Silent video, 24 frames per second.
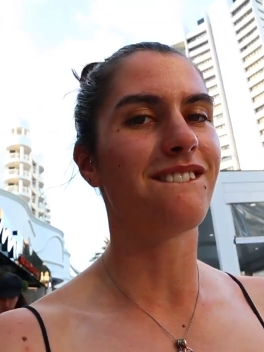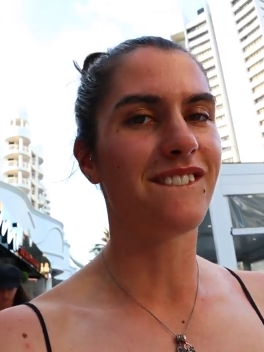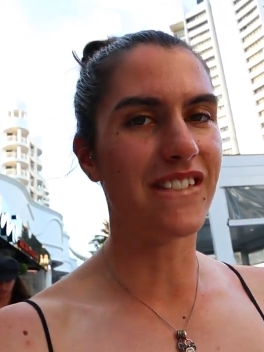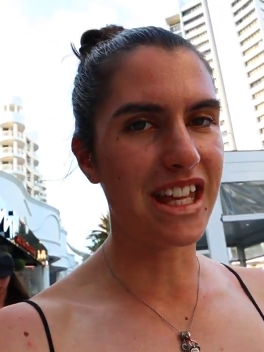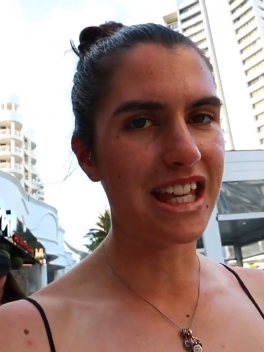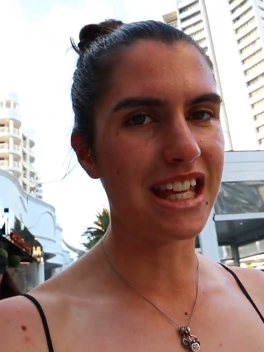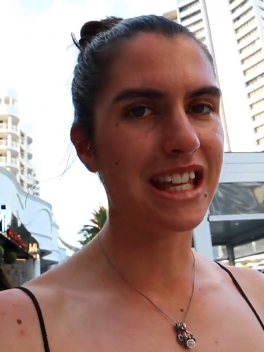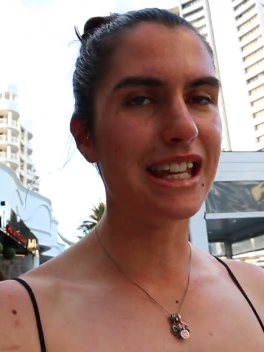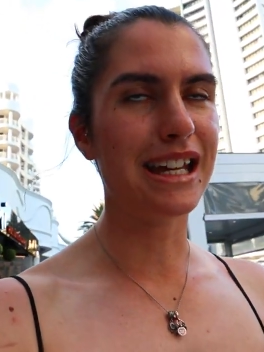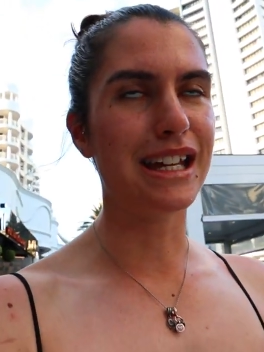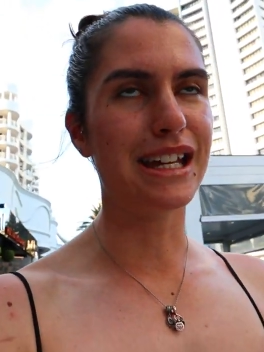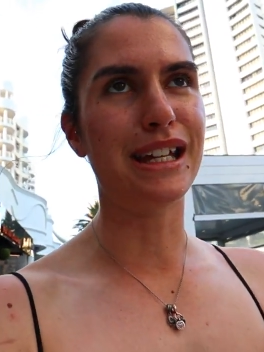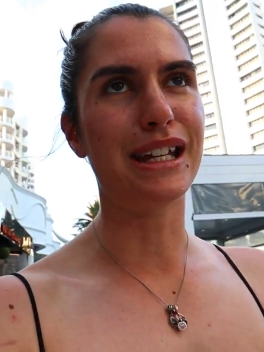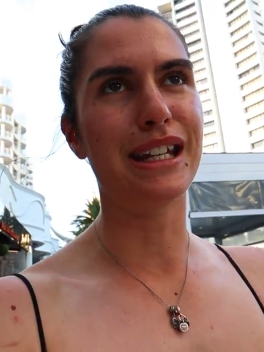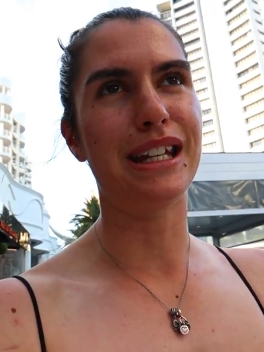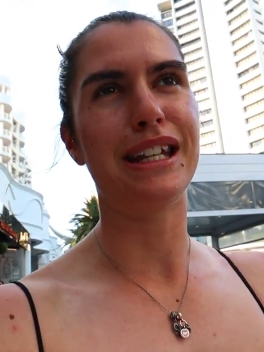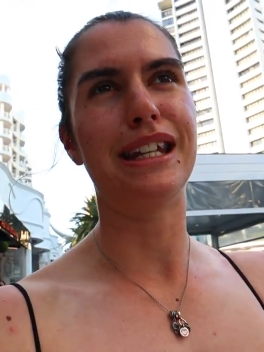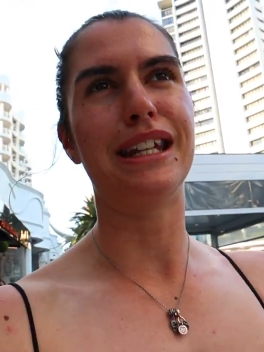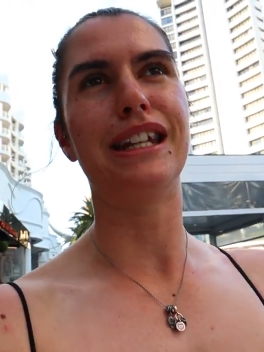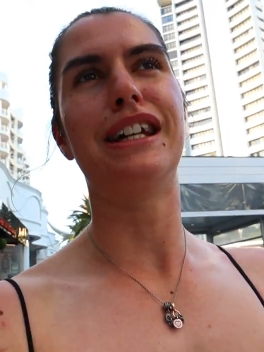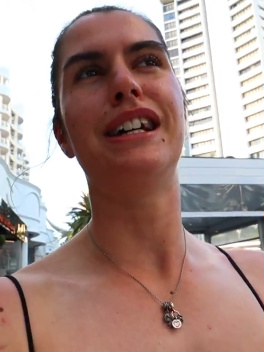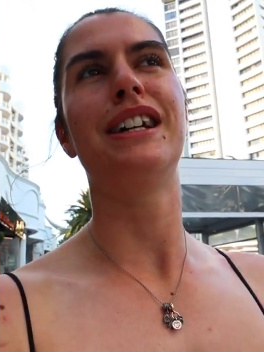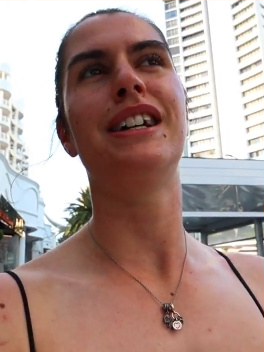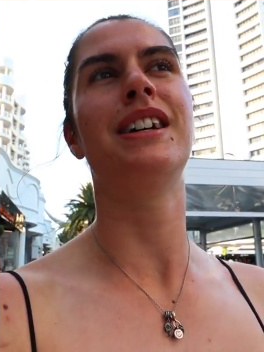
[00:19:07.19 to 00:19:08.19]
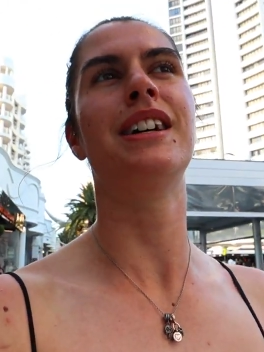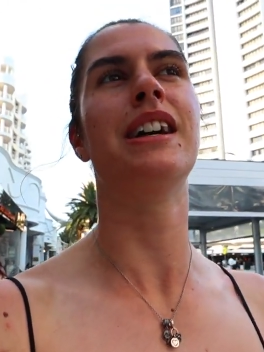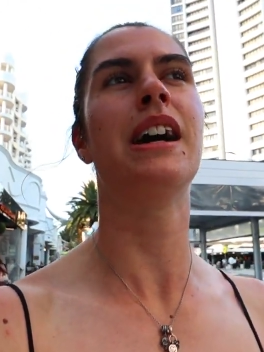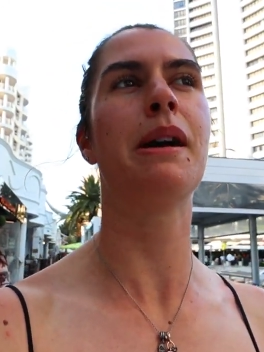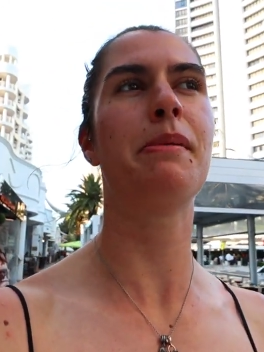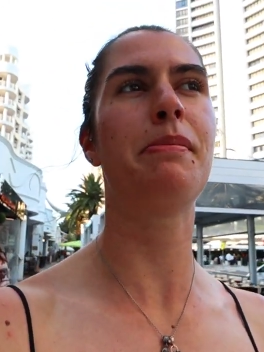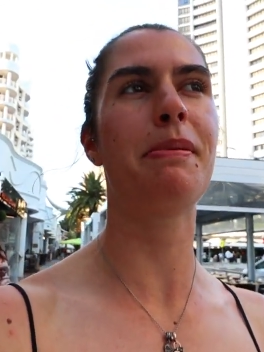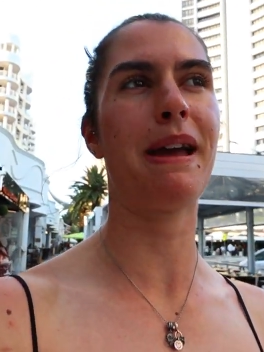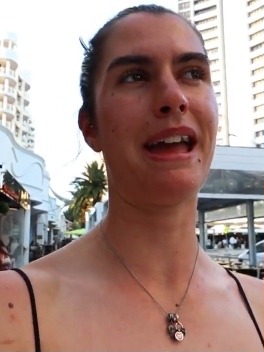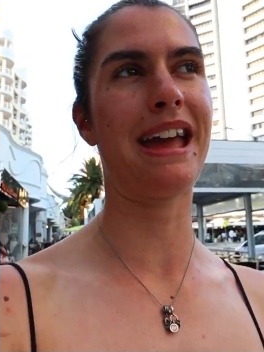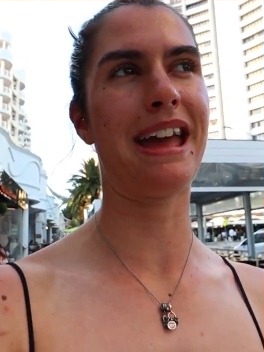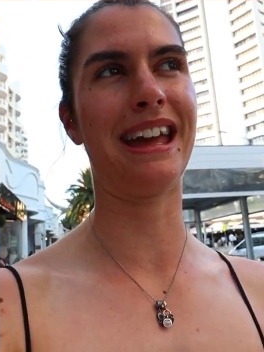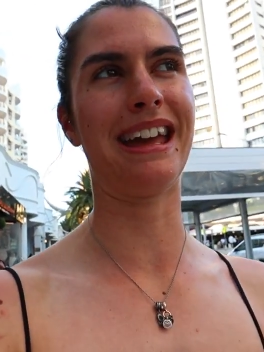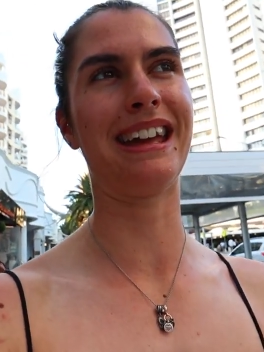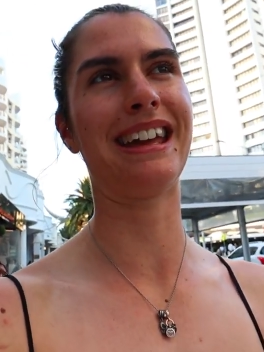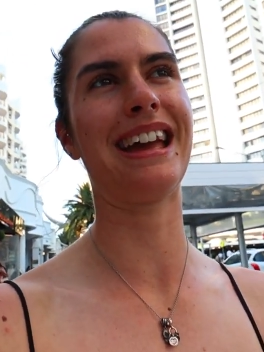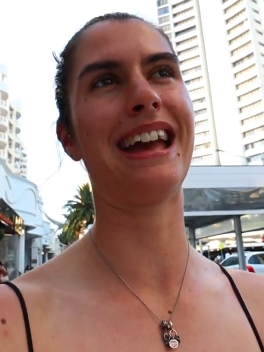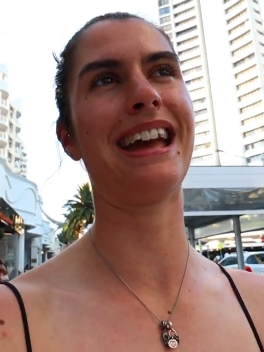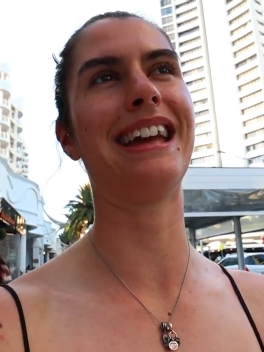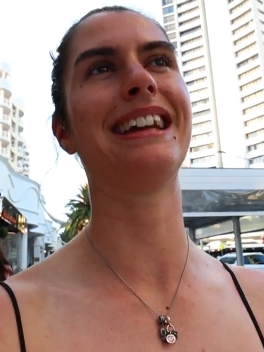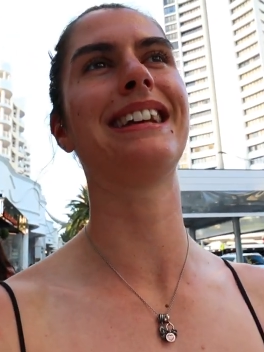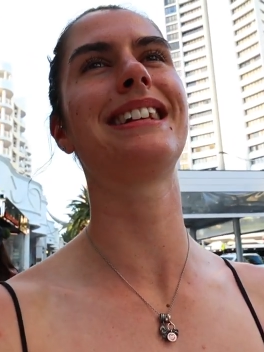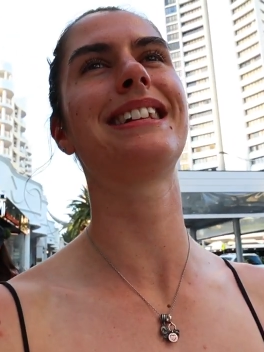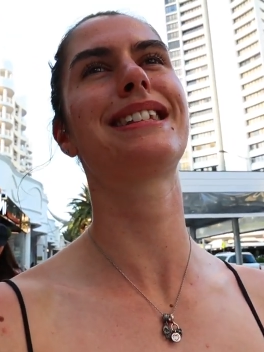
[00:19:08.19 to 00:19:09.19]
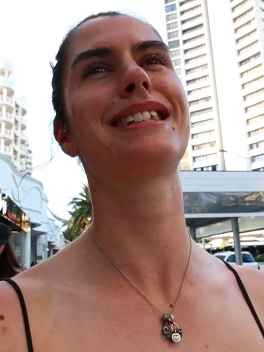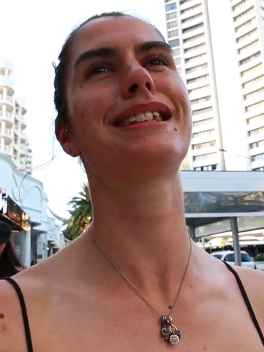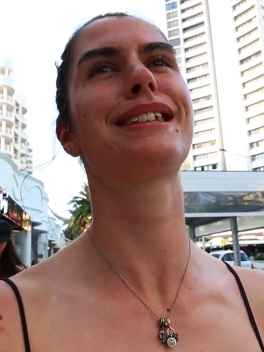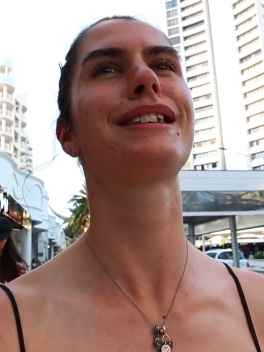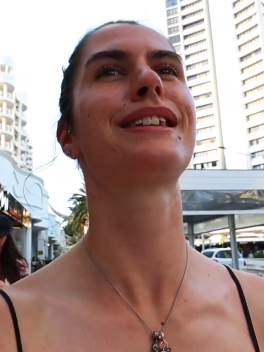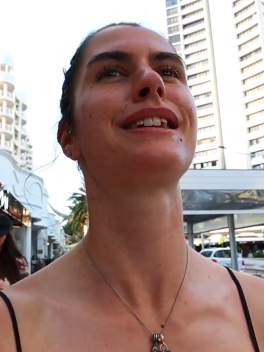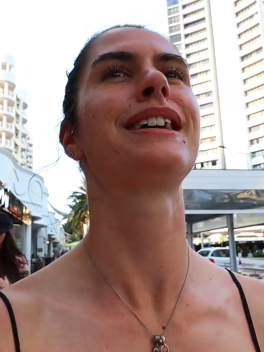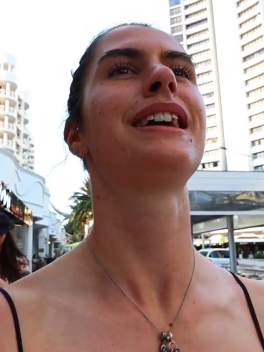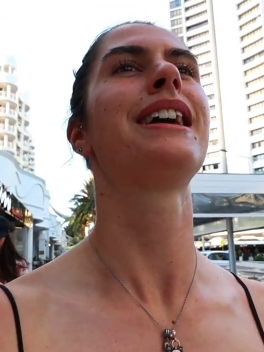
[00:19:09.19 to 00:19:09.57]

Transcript: vegan pancakes